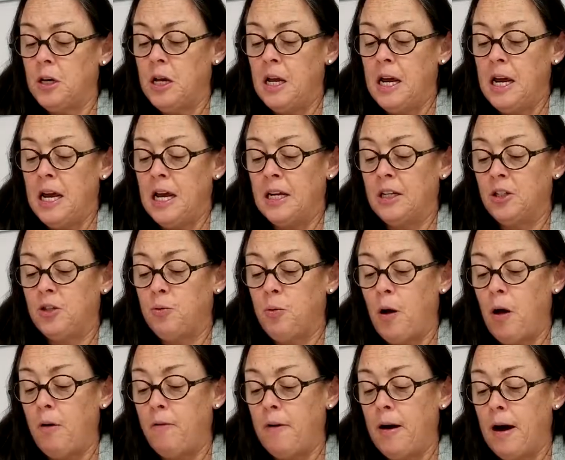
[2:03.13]
and
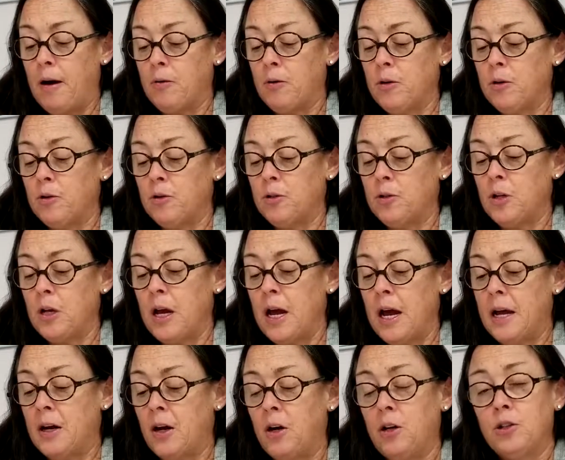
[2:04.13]
12 hours
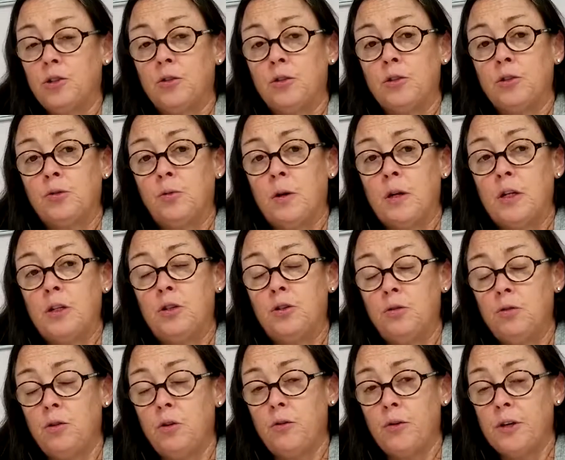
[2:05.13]
at 122
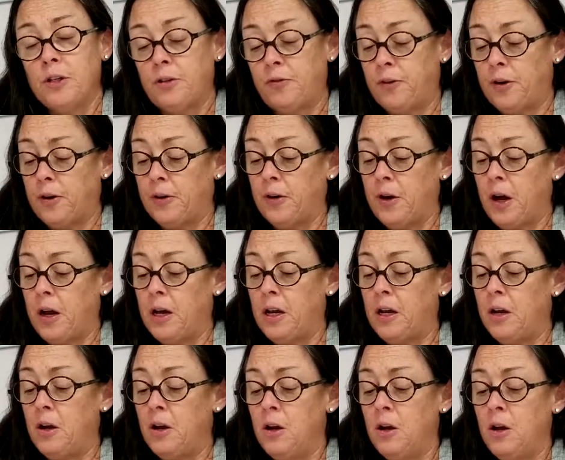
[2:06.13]
degrees
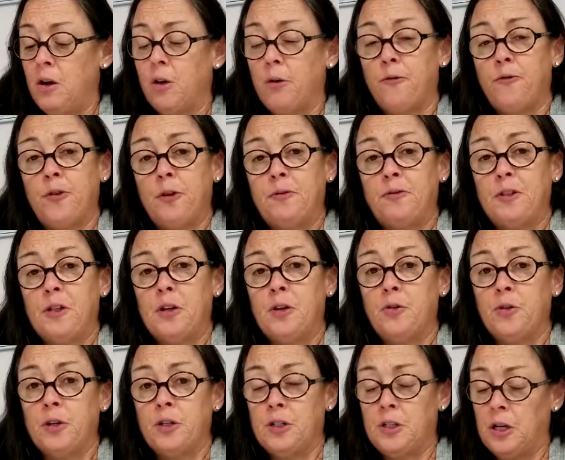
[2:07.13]
Fahrenheit or 50
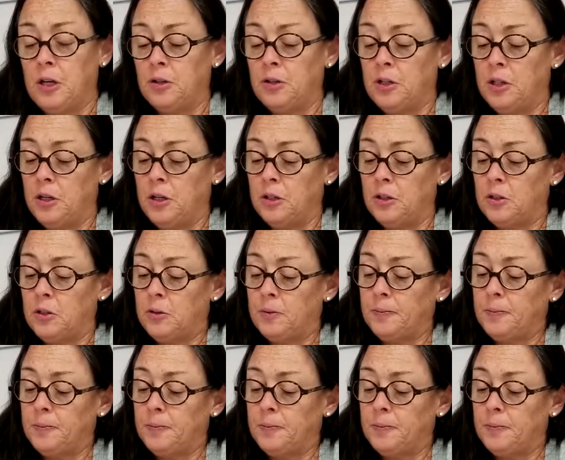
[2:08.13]
degrees Celsius.